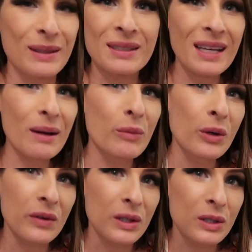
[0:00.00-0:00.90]
It's like a
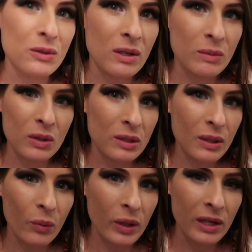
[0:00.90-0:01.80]
movie. These dreams are
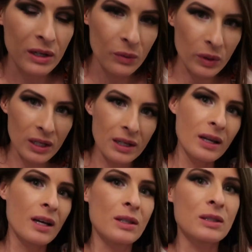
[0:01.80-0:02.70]
so weird. We
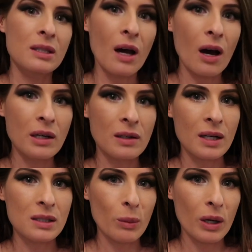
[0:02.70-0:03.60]

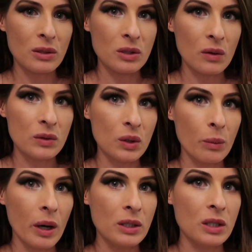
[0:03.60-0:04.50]
underestimate ourselves so
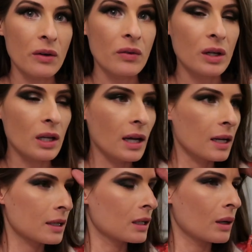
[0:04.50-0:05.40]
much I feel
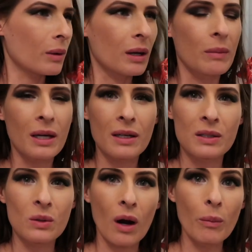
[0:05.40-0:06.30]
like you know what I mean
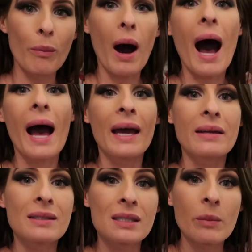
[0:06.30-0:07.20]
because our
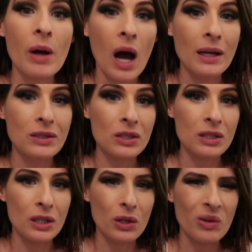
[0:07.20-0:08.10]
minds
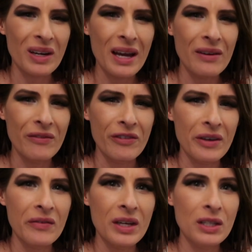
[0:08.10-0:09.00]
subconsciously create
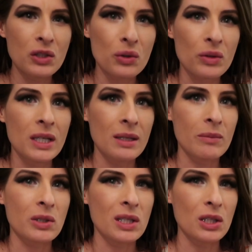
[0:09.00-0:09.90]
vivid
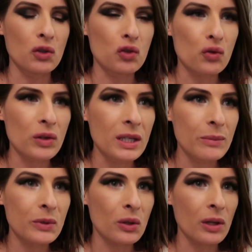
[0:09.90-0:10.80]
dreams and these
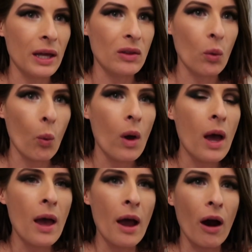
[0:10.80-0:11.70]
dreams are like the
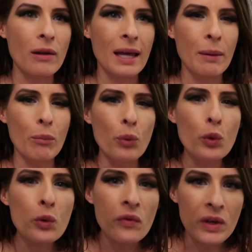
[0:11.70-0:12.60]
are like
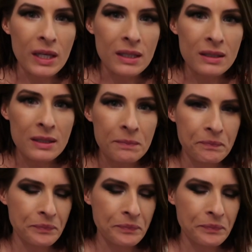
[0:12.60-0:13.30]
movies